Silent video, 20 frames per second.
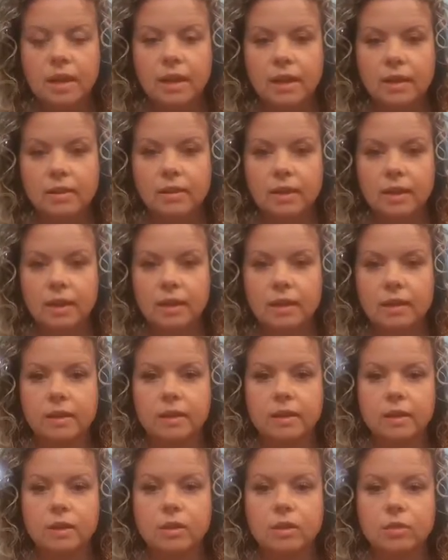and
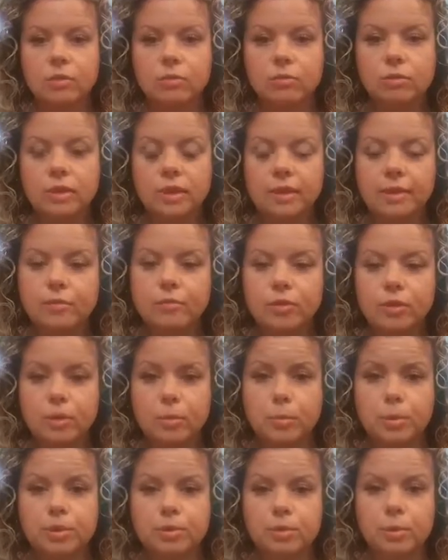then you leave with
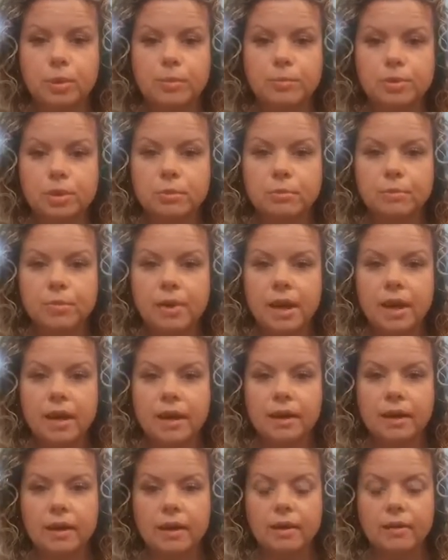a prescription
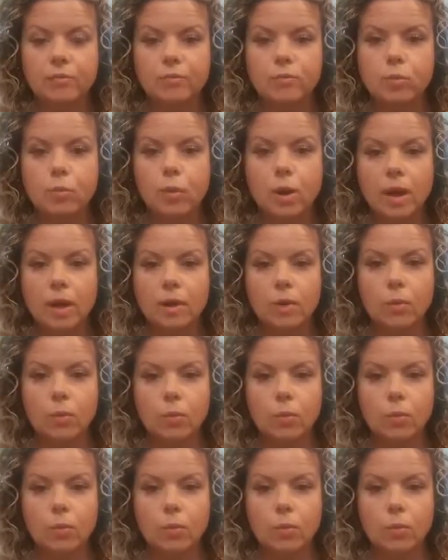pad of what